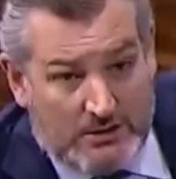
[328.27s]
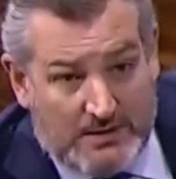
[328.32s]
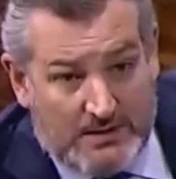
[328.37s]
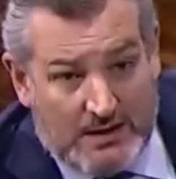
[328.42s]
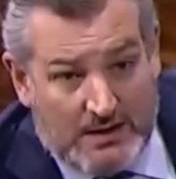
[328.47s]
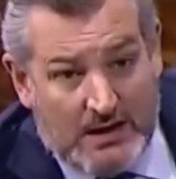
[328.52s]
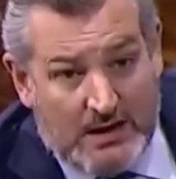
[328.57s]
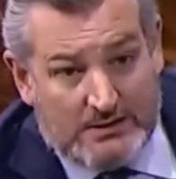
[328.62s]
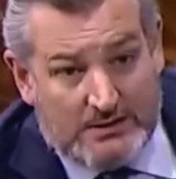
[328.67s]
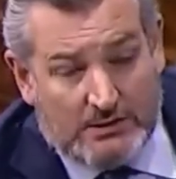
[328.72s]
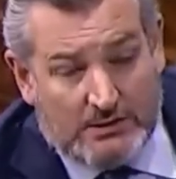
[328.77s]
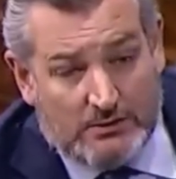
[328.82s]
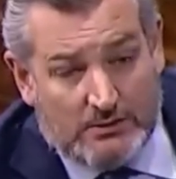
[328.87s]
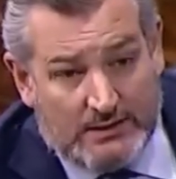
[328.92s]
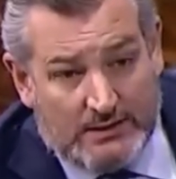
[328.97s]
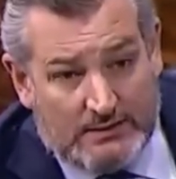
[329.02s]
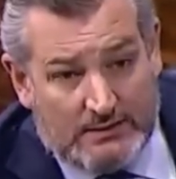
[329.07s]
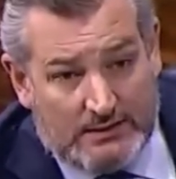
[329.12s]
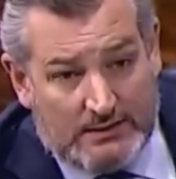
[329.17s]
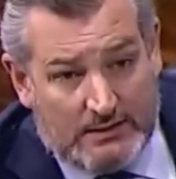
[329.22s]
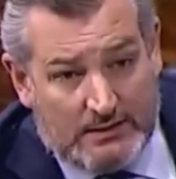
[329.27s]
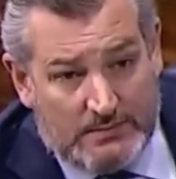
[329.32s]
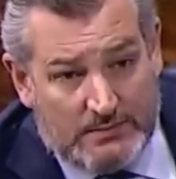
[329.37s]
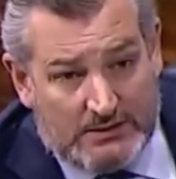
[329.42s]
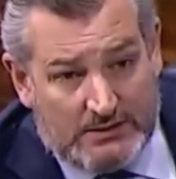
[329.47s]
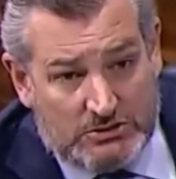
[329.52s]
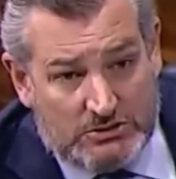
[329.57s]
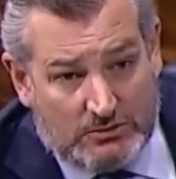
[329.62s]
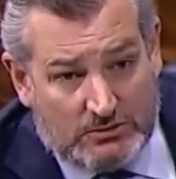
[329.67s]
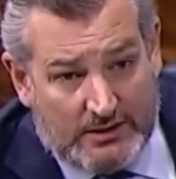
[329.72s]
to be ongoing in the
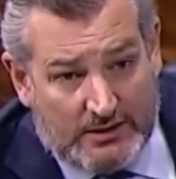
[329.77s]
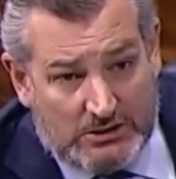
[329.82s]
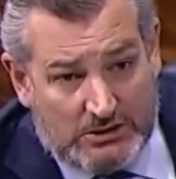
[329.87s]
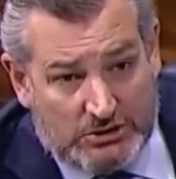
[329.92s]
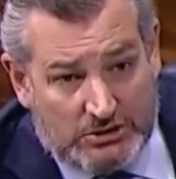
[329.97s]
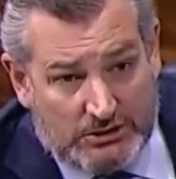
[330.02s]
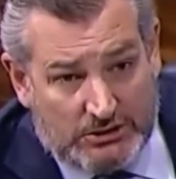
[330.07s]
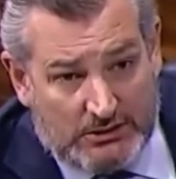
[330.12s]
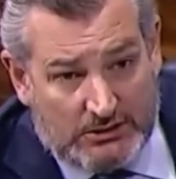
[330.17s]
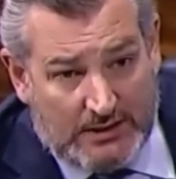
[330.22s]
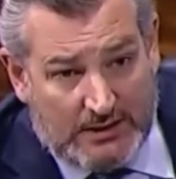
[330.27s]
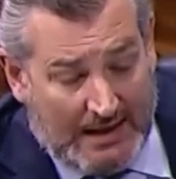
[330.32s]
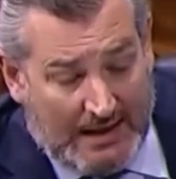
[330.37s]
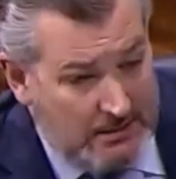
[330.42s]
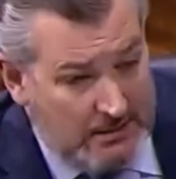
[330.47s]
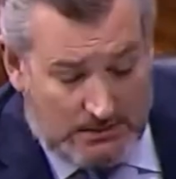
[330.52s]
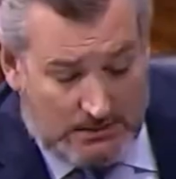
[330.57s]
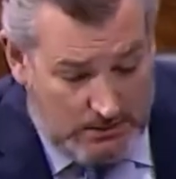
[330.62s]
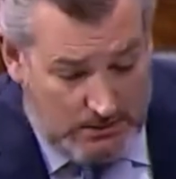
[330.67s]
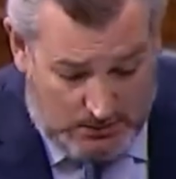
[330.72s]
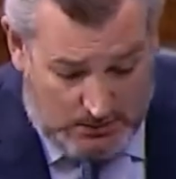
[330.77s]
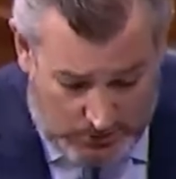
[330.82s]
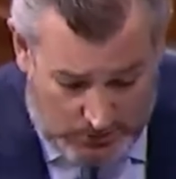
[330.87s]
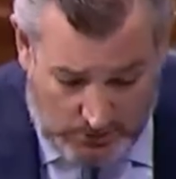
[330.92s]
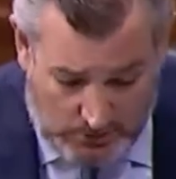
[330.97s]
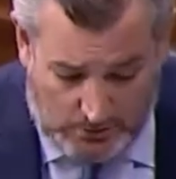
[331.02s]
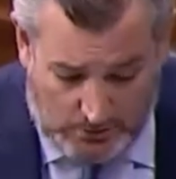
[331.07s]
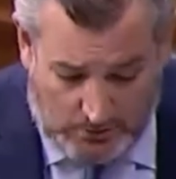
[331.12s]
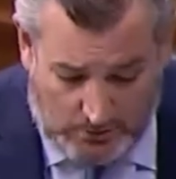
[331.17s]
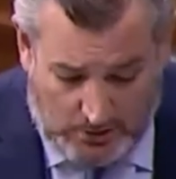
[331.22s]
administration, and
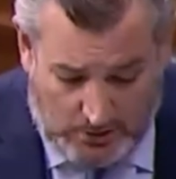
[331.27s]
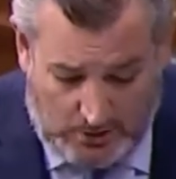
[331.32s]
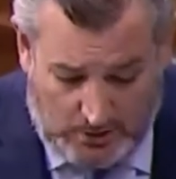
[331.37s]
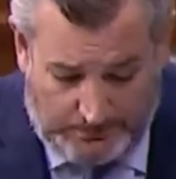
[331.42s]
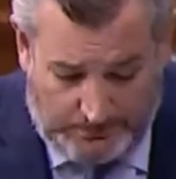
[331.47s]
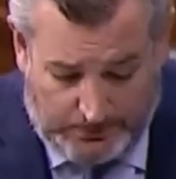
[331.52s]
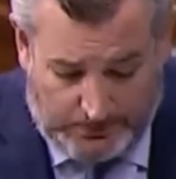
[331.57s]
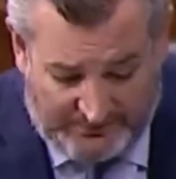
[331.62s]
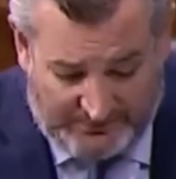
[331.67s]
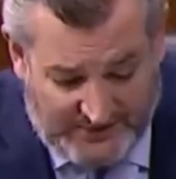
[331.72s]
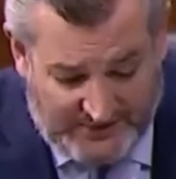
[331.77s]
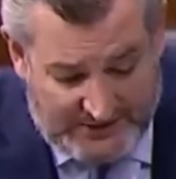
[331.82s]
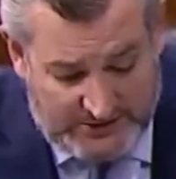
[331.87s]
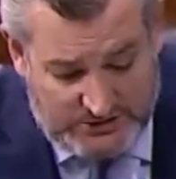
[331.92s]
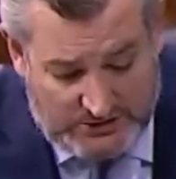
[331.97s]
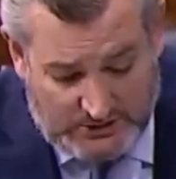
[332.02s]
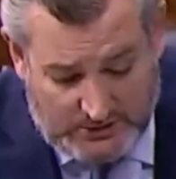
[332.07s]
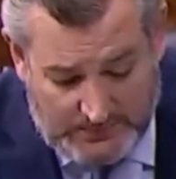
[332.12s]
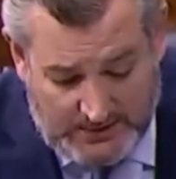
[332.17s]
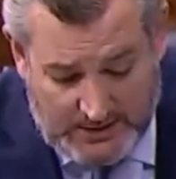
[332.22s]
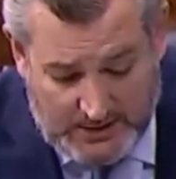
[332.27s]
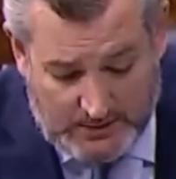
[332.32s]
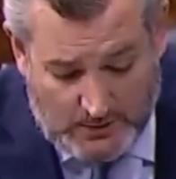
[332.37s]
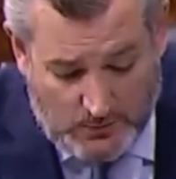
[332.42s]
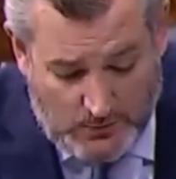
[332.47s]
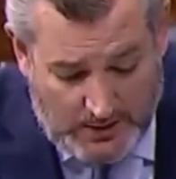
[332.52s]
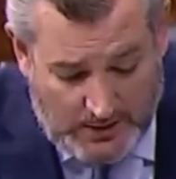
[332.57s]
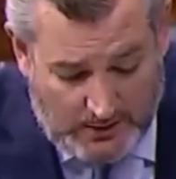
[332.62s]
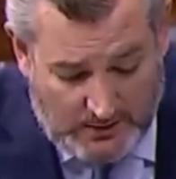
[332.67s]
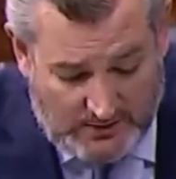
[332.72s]
you are professing to be
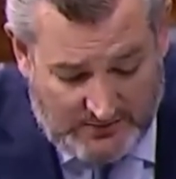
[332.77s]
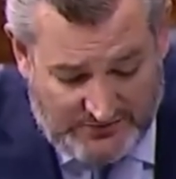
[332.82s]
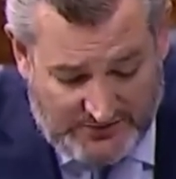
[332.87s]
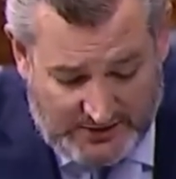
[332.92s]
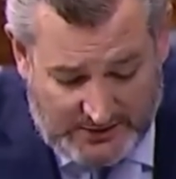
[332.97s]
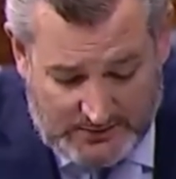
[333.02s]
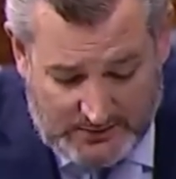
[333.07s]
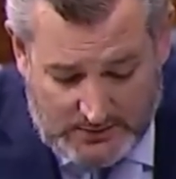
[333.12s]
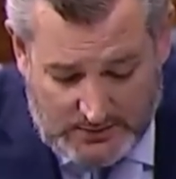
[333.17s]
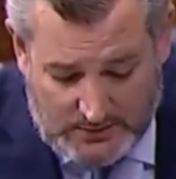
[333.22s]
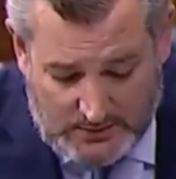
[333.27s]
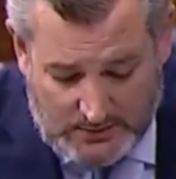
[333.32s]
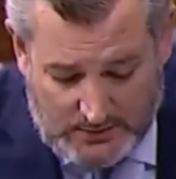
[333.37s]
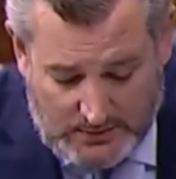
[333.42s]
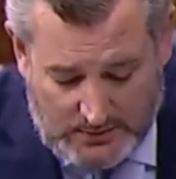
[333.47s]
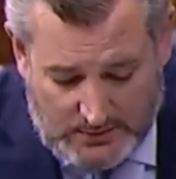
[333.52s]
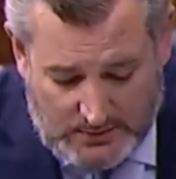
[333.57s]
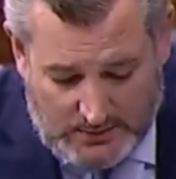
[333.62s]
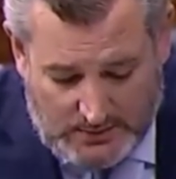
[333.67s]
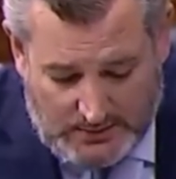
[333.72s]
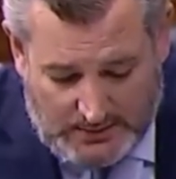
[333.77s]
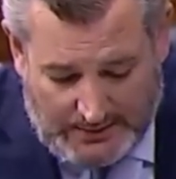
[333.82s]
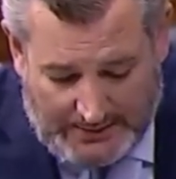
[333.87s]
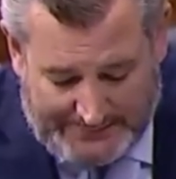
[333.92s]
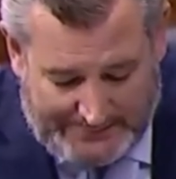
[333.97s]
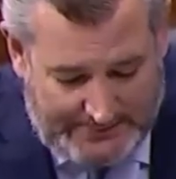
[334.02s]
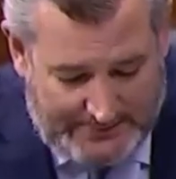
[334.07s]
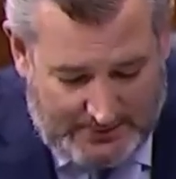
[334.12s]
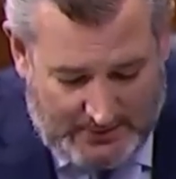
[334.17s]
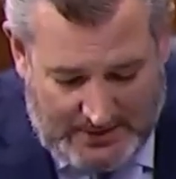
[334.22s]
unaware of it.
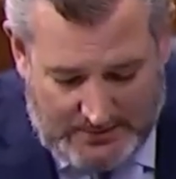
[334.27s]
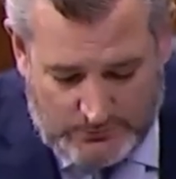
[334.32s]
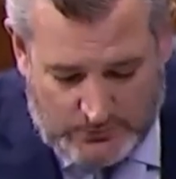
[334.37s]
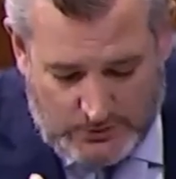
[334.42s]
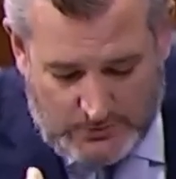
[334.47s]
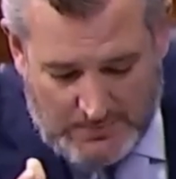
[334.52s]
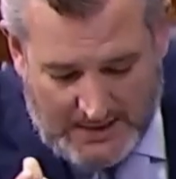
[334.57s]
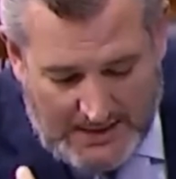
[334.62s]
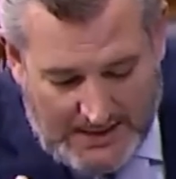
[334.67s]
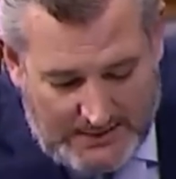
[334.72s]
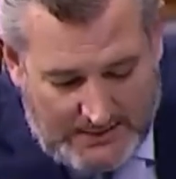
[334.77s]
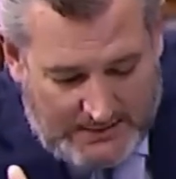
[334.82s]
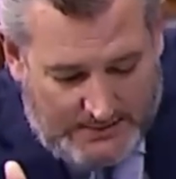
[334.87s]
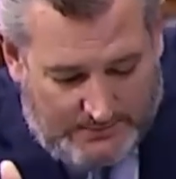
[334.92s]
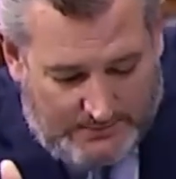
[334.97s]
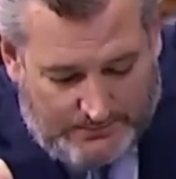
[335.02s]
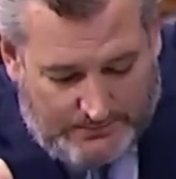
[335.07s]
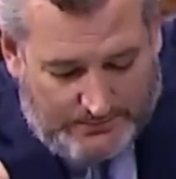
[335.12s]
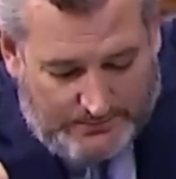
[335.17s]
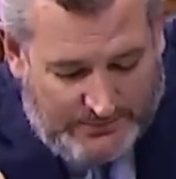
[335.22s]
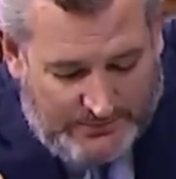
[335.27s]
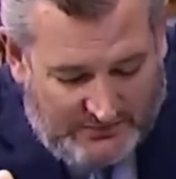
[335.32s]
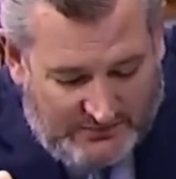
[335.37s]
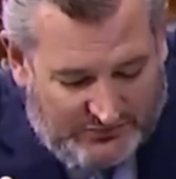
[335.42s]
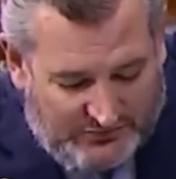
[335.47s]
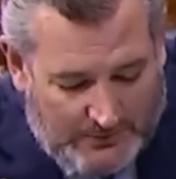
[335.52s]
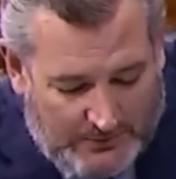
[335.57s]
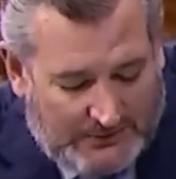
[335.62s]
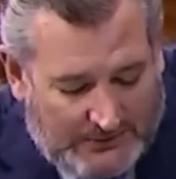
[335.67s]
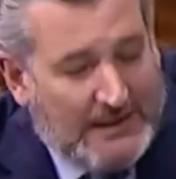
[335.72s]
You know, I'm reminded
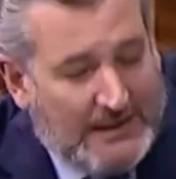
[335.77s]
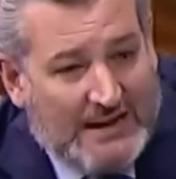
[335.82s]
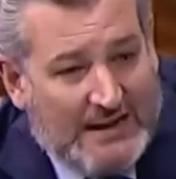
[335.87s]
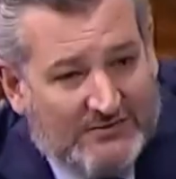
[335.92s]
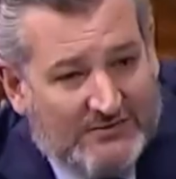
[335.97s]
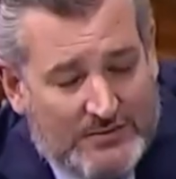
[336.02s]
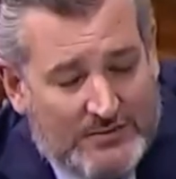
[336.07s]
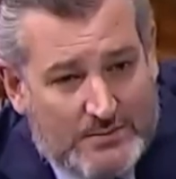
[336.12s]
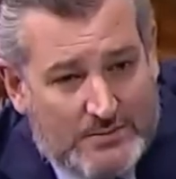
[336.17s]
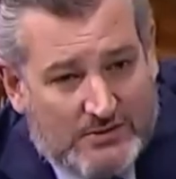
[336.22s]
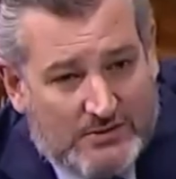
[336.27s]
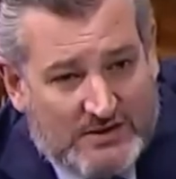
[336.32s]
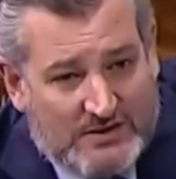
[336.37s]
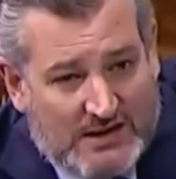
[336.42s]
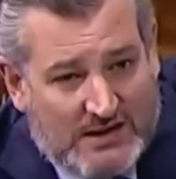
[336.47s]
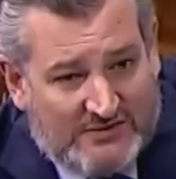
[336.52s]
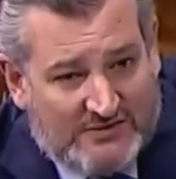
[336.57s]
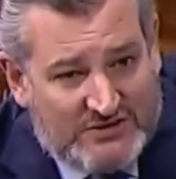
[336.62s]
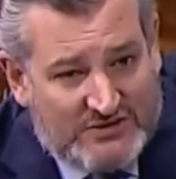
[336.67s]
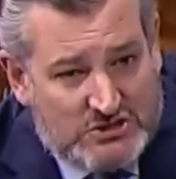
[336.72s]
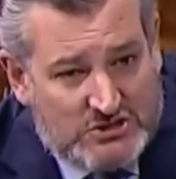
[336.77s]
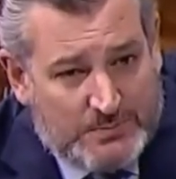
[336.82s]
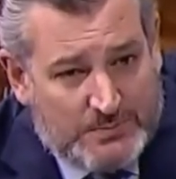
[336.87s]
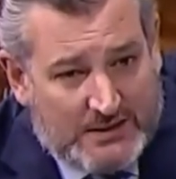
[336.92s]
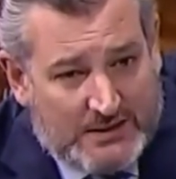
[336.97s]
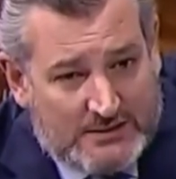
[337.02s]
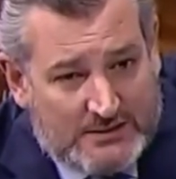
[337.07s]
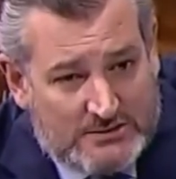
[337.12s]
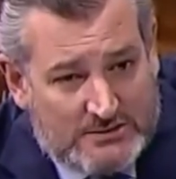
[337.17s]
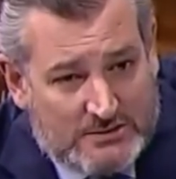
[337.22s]
from a line from the movie Office
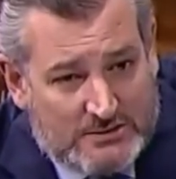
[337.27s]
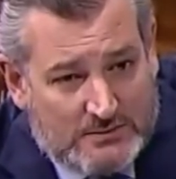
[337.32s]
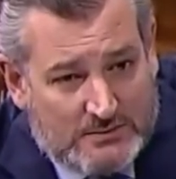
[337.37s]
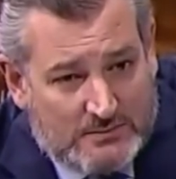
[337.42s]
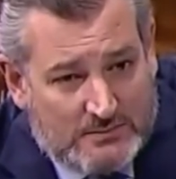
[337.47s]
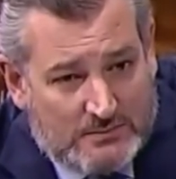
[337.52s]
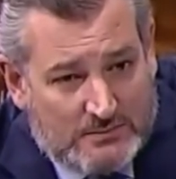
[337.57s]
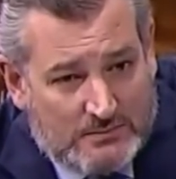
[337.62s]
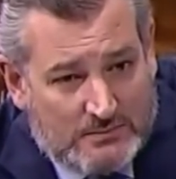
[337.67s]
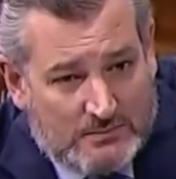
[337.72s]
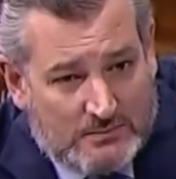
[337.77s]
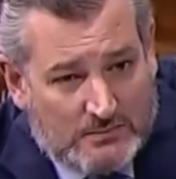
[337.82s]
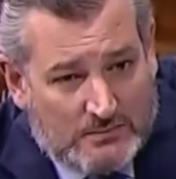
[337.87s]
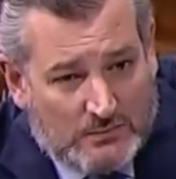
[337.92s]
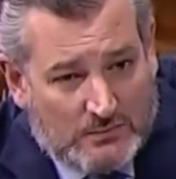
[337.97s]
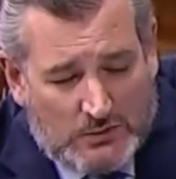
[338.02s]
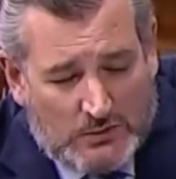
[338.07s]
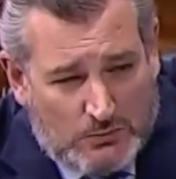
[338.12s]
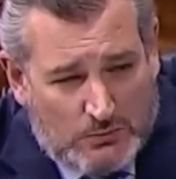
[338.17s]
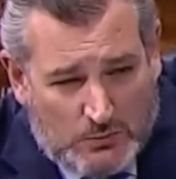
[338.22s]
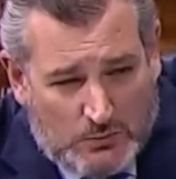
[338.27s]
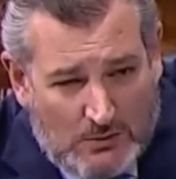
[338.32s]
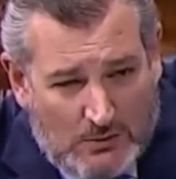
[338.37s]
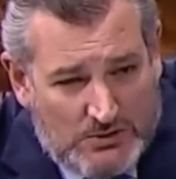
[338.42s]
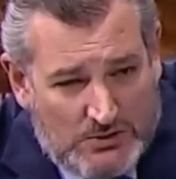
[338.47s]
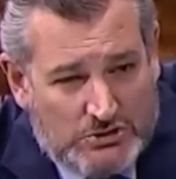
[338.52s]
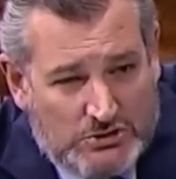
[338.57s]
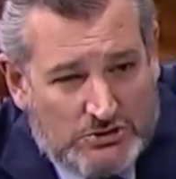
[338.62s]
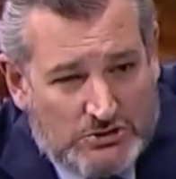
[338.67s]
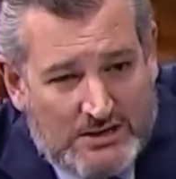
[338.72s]
Space. What
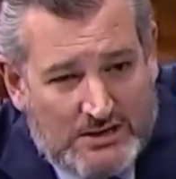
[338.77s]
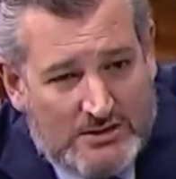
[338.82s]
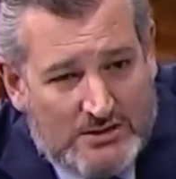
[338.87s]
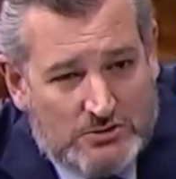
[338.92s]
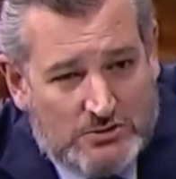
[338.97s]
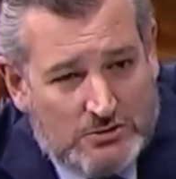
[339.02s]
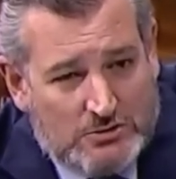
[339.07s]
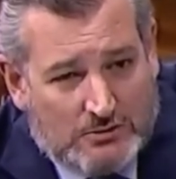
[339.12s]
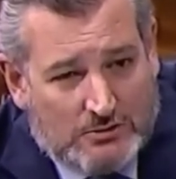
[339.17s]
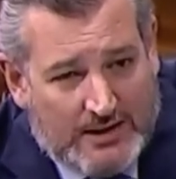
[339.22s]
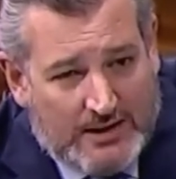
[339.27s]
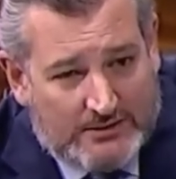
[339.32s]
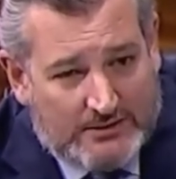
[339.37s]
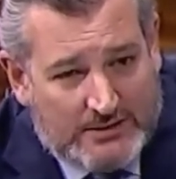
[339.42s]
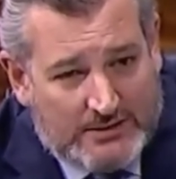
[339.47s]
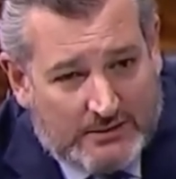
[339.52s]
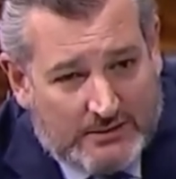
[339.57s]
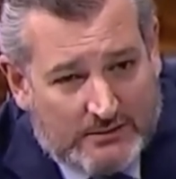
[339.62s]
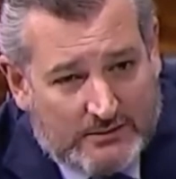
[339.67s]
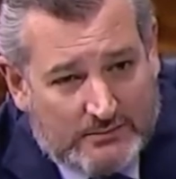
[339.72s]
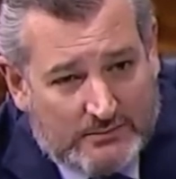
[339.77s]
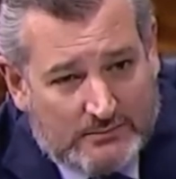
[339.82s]
would you say you do around here?